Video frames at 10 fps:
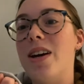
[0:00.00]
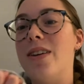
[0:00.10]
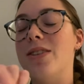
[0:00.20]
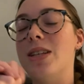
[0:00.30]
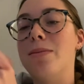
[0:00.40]

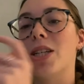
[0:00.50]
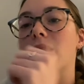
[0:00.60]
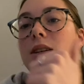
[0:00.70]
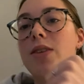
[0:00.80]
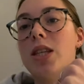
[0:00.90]
If you did, make sure
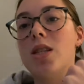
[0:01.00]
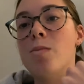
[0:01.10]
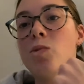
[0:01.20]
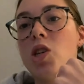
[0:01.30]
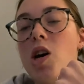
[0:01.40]
you give it a
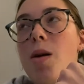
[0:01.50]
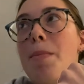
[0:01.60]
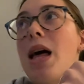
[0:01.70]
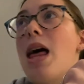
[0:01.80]
thumbs up,